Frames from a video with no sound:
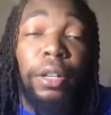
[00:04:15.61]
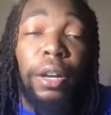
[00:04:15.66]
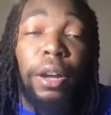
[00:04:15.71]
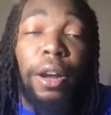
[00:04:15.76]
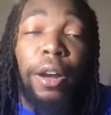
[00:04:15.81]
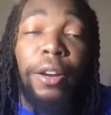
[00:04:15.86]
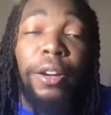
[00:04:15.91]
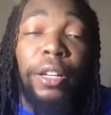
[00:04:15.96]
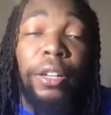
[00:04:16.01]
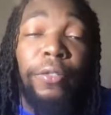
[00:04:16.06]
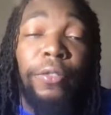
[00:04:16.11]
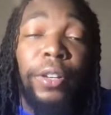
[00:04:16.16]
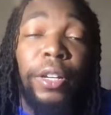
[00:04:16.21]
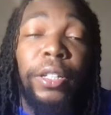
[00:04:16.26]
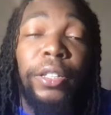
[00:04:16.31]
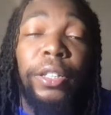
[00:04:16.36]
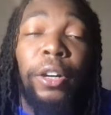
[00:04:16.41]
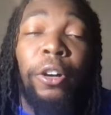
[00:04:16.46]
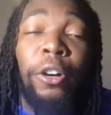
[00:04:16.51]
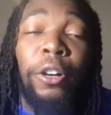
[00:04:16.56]
Our
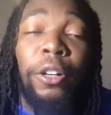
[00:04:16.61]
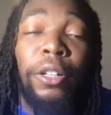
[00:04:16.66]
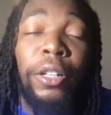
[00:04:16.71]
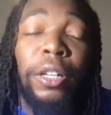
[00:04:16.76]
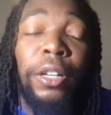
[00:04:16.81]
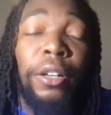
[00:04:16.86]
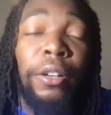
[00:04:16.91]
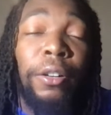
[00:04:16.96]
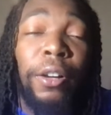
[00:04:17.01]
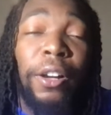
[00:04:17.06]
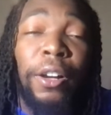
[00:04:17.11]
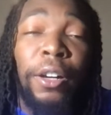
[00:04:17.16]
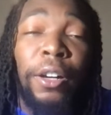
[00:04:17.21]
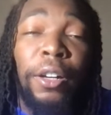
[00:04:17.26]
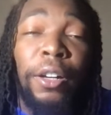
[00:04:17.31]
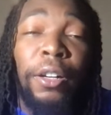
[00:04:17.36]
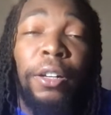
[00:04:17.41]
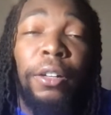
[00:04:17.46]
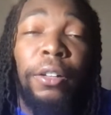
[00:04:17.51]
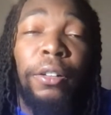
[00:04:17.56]
defense early in
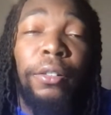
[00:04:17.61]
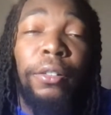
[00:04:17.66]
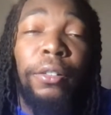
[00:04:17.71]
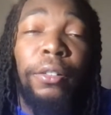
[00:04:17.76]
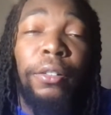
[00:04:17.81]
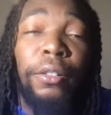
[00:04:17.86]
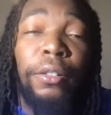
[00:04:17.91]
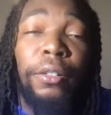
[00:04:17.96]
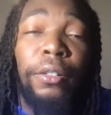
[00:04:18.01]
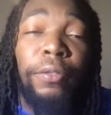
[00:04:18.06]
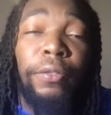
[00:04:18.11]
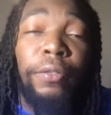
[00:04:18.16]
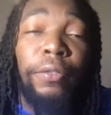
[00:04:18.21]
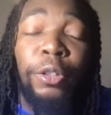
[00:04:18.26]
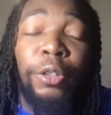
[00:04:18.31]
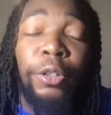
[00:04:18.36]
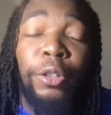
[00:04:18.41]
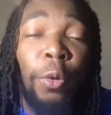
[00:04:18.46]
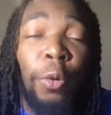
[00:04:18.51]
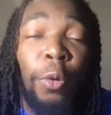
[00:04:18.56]
the
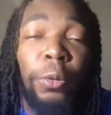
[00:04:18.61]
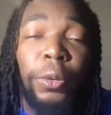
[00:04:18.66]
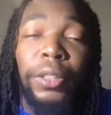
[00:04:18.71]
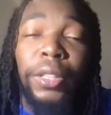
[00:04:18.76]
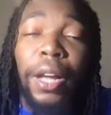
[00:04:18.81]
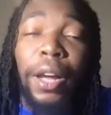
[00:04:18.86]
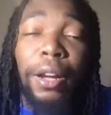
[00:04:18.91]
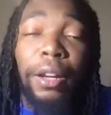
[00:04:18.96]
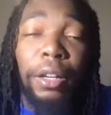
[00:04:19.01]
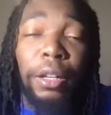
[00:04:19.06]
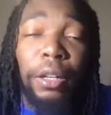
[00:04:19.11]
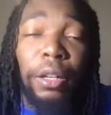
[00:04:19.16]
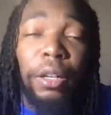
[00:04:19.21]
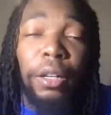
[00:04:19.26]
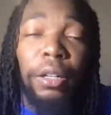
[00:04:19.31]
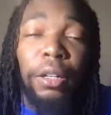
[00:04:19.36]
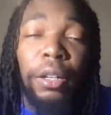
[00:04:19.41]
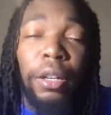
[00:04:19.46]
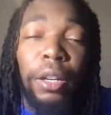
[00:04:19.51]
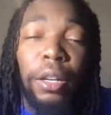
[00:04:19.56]
first quarter was not
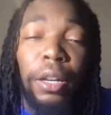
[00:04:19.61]
good,